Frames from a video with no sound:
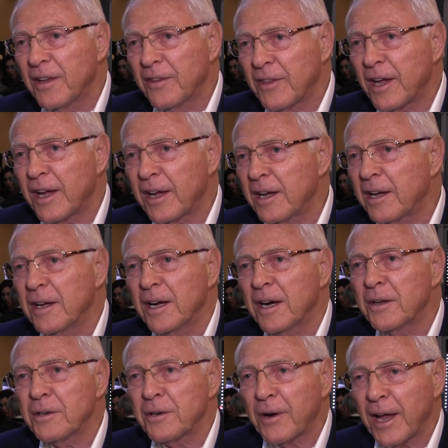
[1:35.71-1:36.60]
they
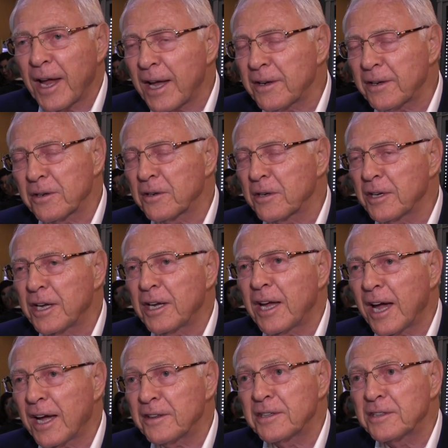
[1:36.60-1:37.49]

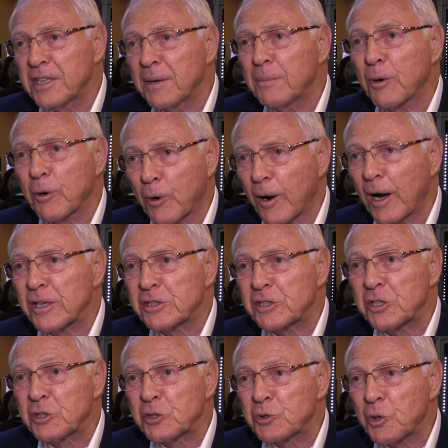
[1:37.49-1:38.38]
underhandedly had the Democrats
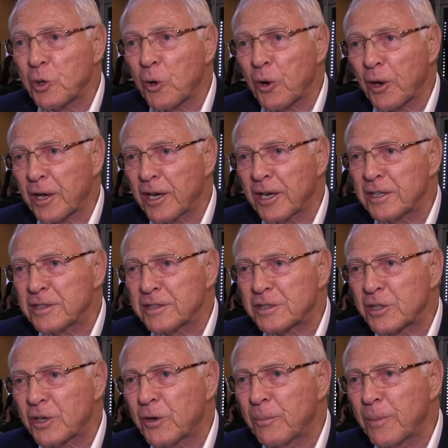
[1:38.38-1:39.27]
controlling it,
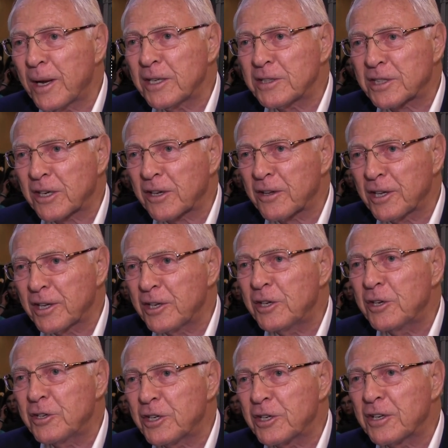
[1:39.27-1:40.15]
so basically
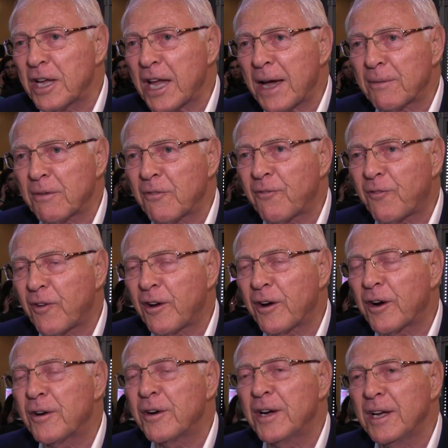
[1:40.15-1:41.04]
you didn't have a
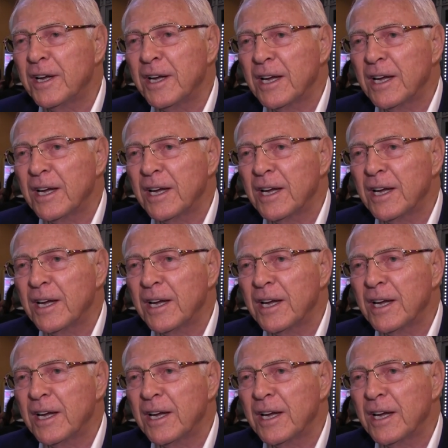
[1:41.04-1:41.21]
fair